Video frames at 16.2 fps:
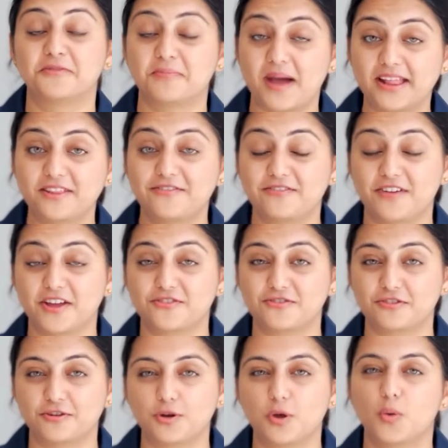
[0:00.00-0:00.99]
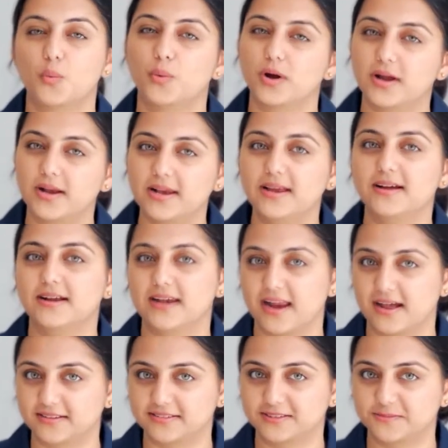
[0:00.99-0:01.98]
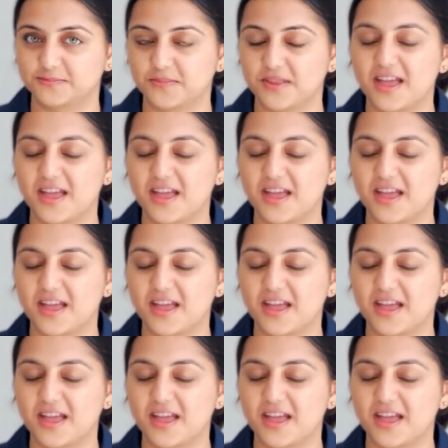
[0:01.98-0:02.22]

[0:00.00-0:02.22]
manufactured were clear glass.